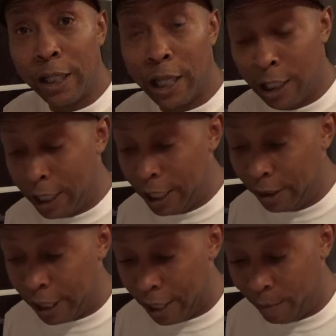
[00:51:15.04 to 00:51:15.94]
killing
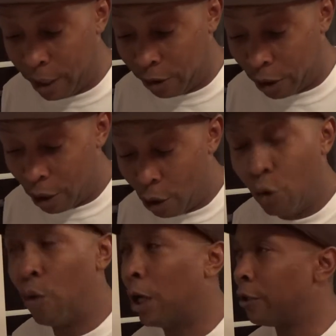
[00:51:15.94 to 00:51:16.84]
his image.
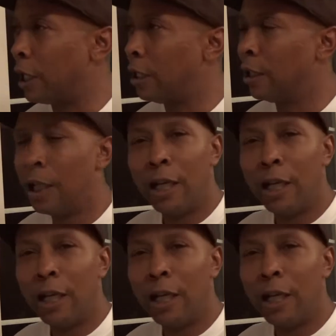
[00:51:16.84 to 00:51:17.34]
Who else they did?